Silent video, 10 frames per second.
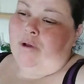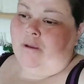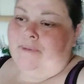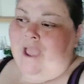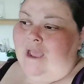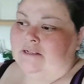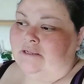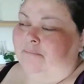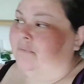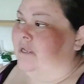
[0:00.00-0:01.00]
Hubby had
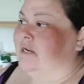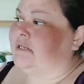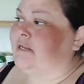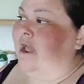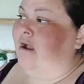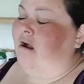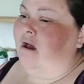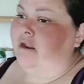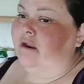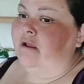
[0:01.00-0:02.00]
something to snack
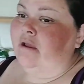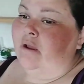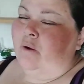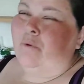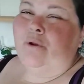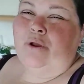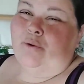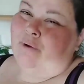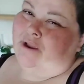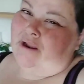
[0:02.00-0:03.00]
on, and we're good
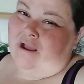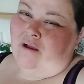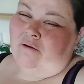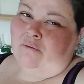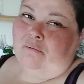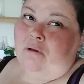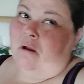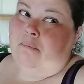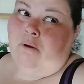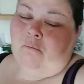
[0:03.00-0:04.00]
right now. I don't want to make
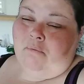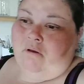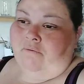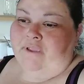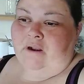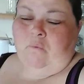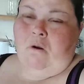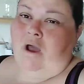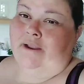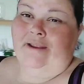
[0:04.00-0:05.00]
a big old meal if he don't
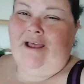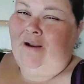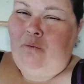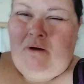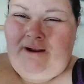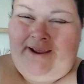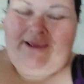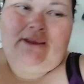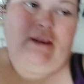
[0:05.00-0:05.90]
want it, and I don't want it.